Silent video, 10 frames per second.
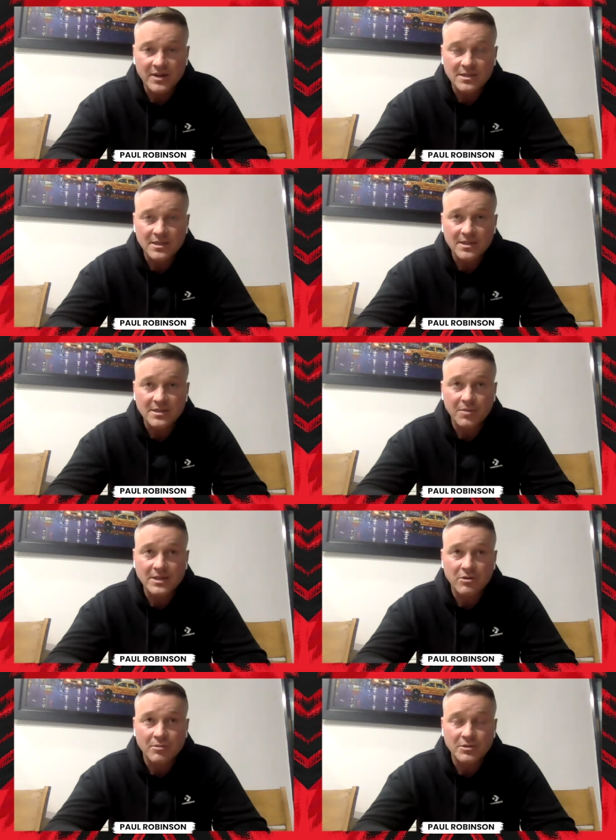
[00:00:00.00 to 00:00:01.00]
it's a
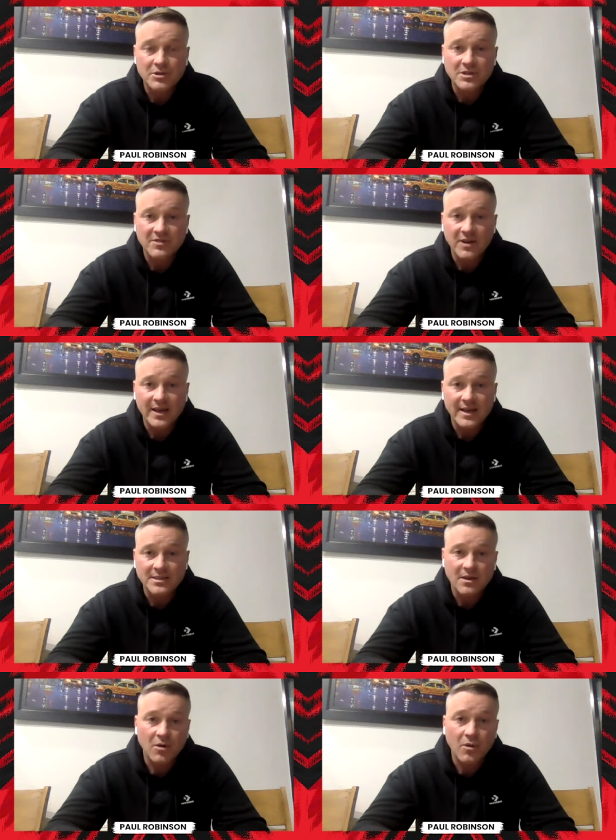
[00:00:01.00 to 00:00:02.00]
better opportunity for
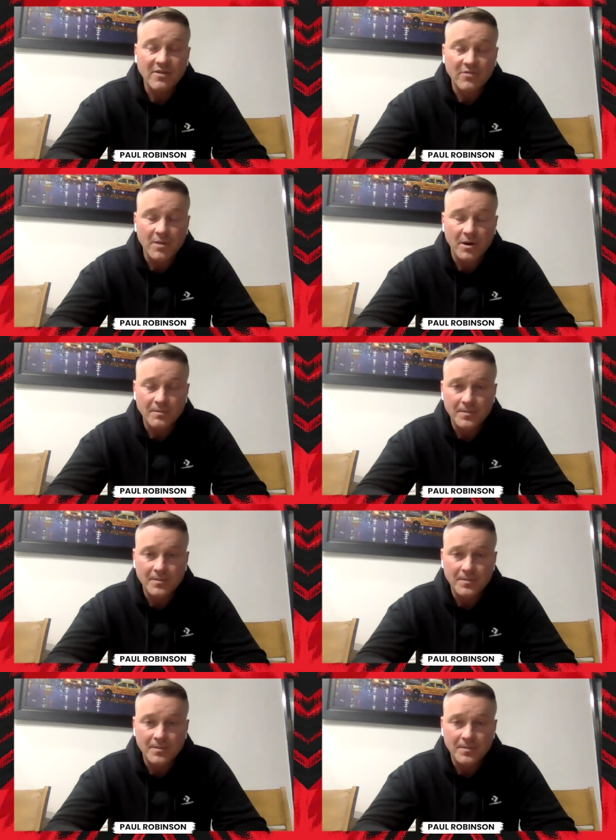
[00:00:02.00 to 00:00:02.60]
Leeds away from home.